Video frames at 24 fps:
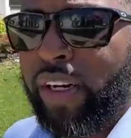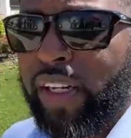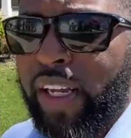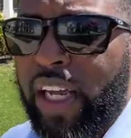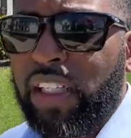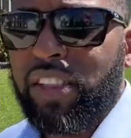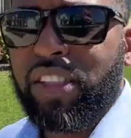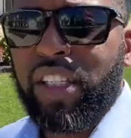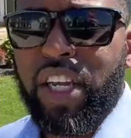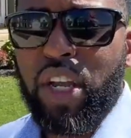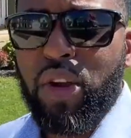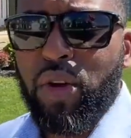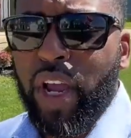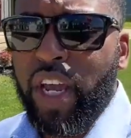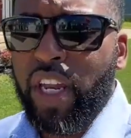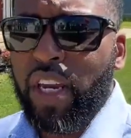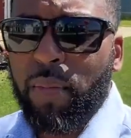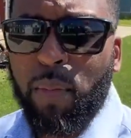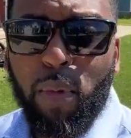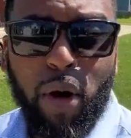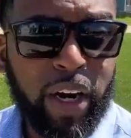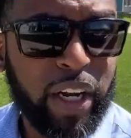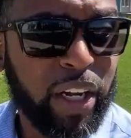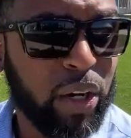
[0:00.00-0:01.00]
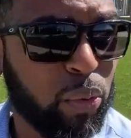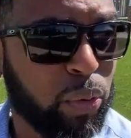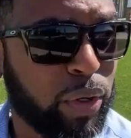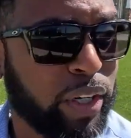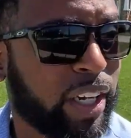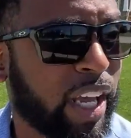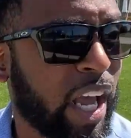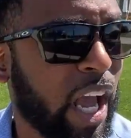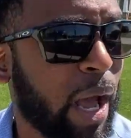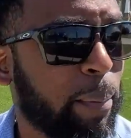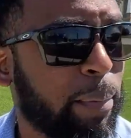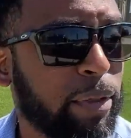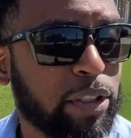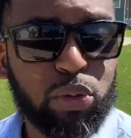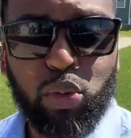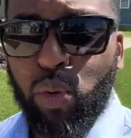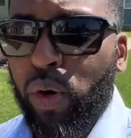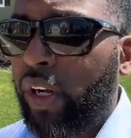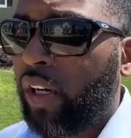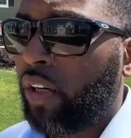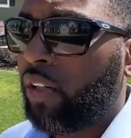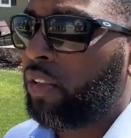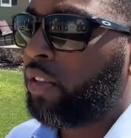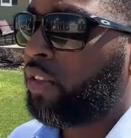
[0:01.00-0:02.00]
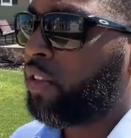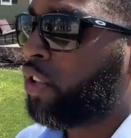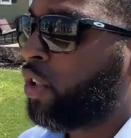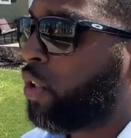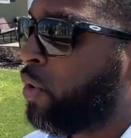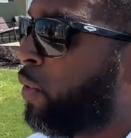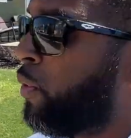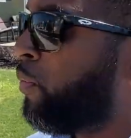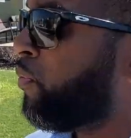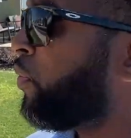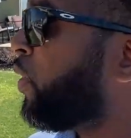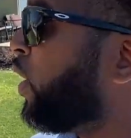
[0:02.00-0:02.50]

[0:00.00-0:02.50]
that to you in the market recap as well too.